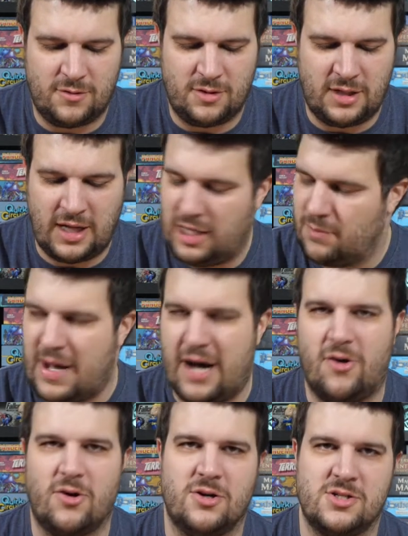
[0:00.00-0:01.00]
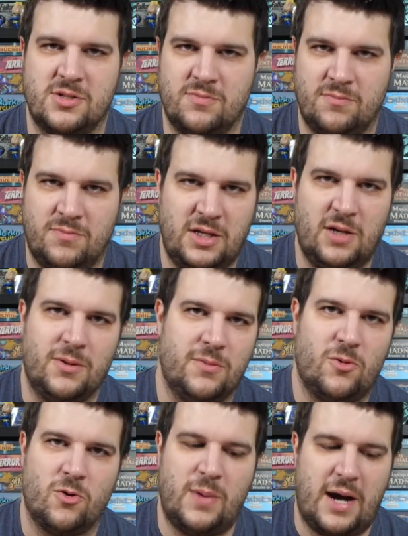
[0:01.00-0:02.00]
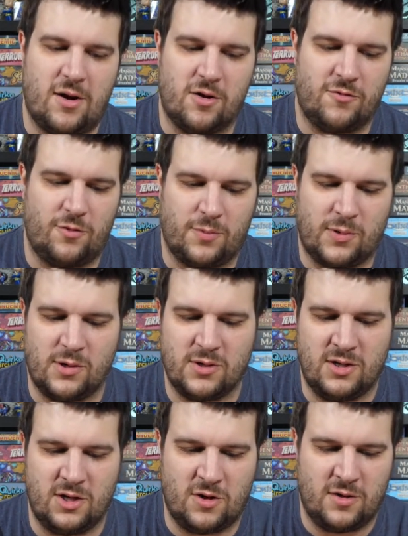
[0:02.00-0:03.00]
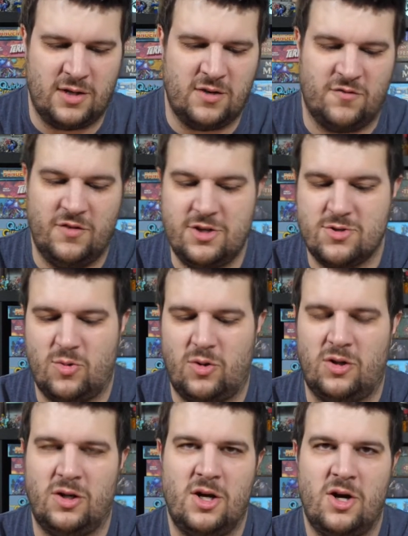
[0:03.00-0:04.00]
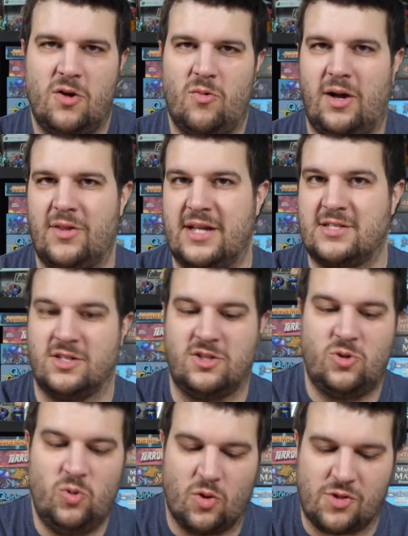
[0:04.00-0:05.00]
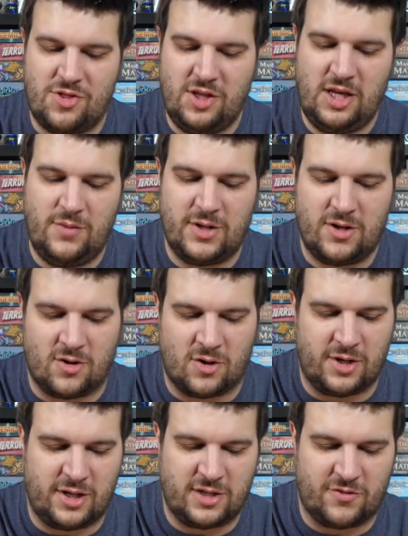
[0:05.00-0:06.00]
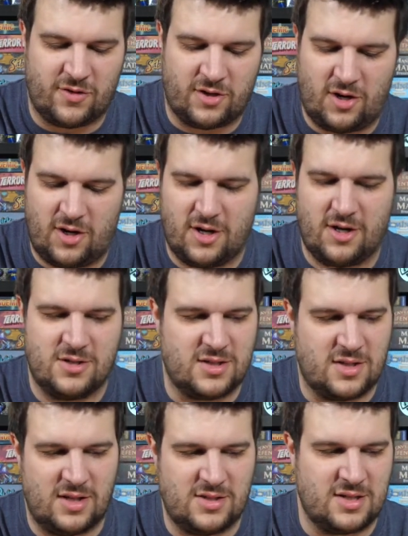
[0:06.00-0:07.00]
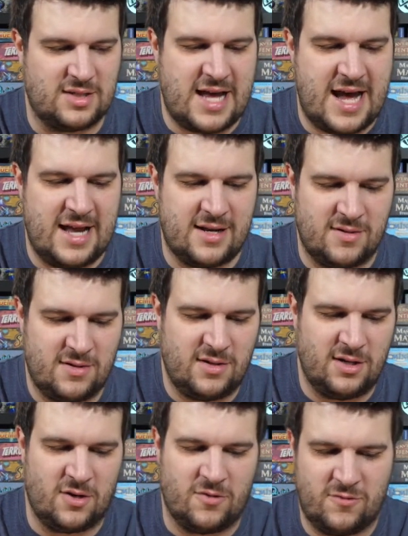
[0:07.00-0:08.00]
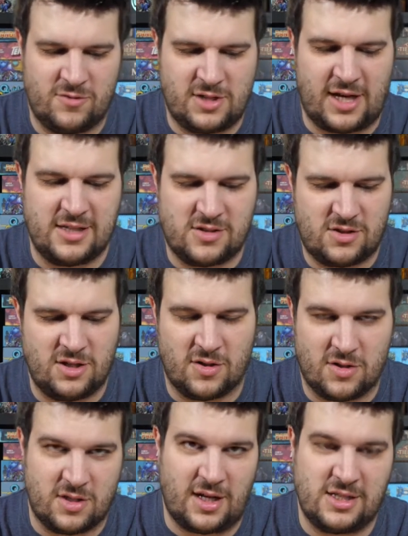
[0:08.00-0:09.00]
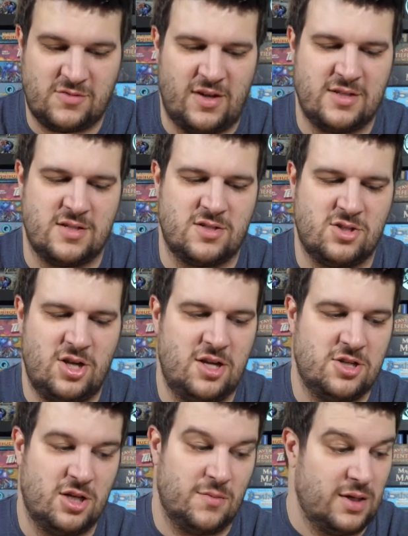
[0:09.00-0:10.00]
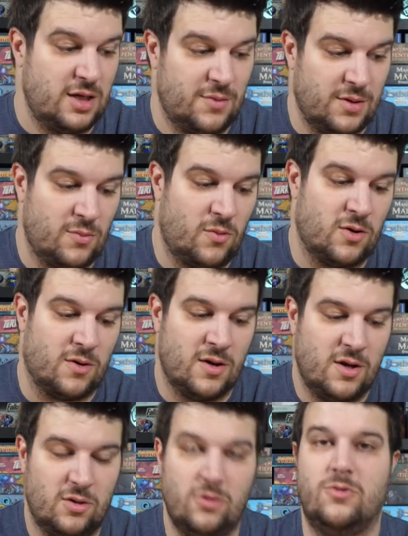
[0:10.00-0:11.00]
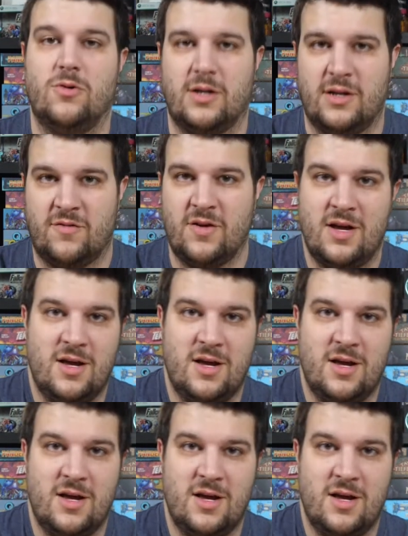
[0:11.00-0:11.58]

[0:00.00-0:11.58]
Gaining powers and becoming a more powerful individual, while that's a cool theme and earning different cards and things like that, and the dice faces changing and becoming more lucrative,